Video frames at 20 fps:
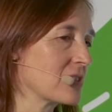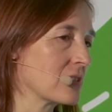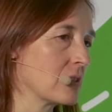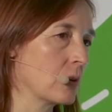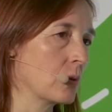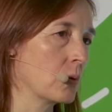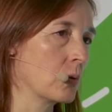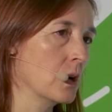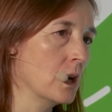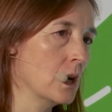
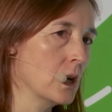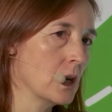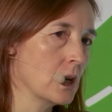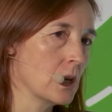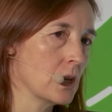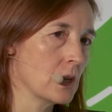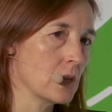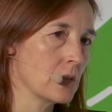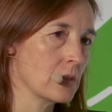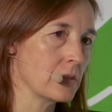So
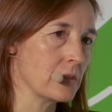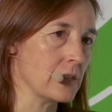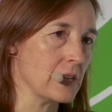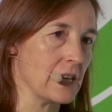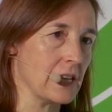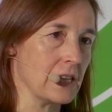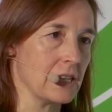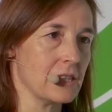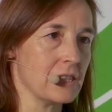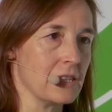
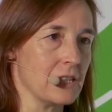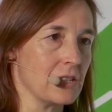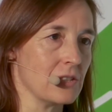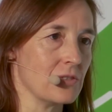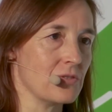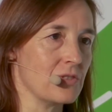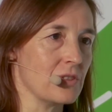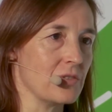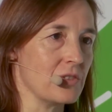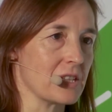
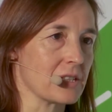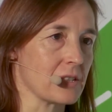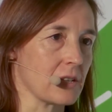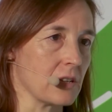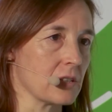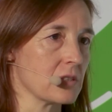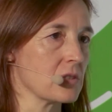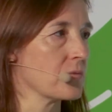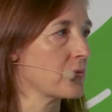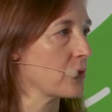the
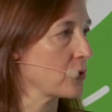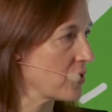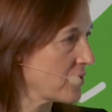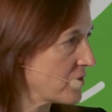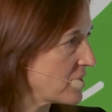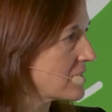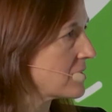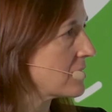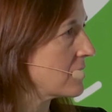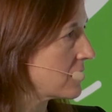discussion for
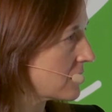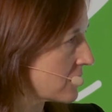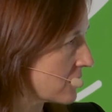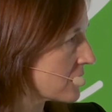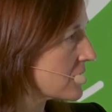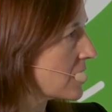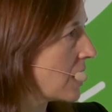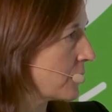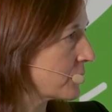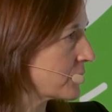the
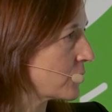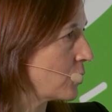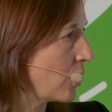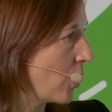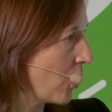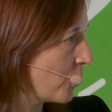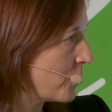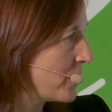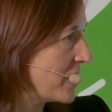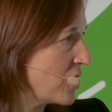decisions have to
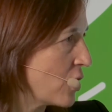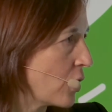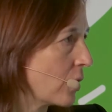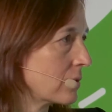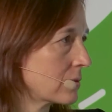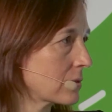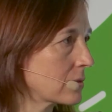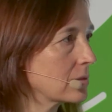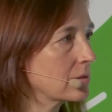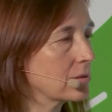go
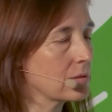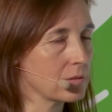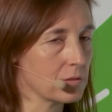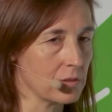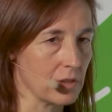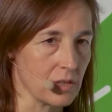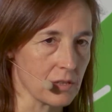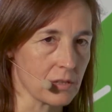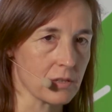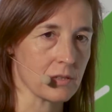beyond
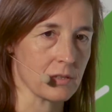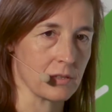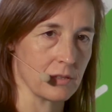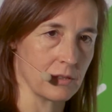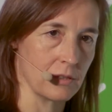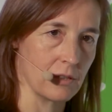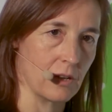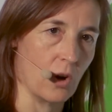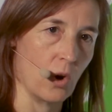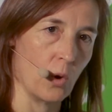this
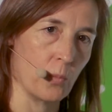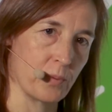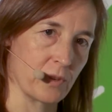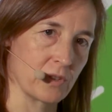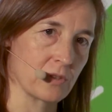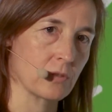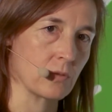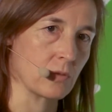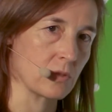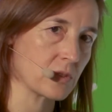
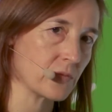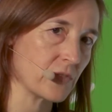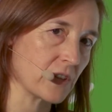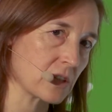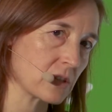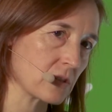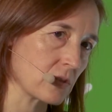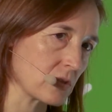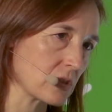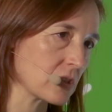open source
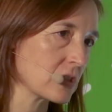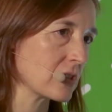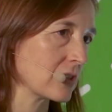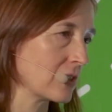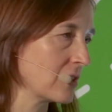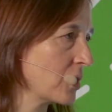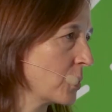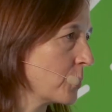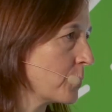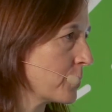versus
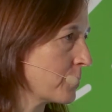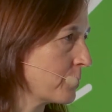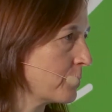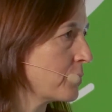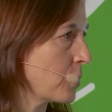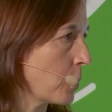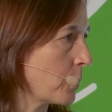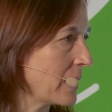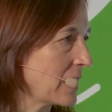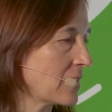
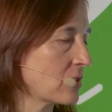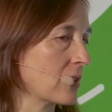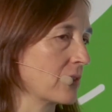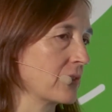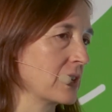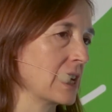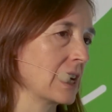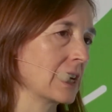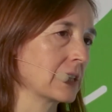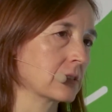proprietary.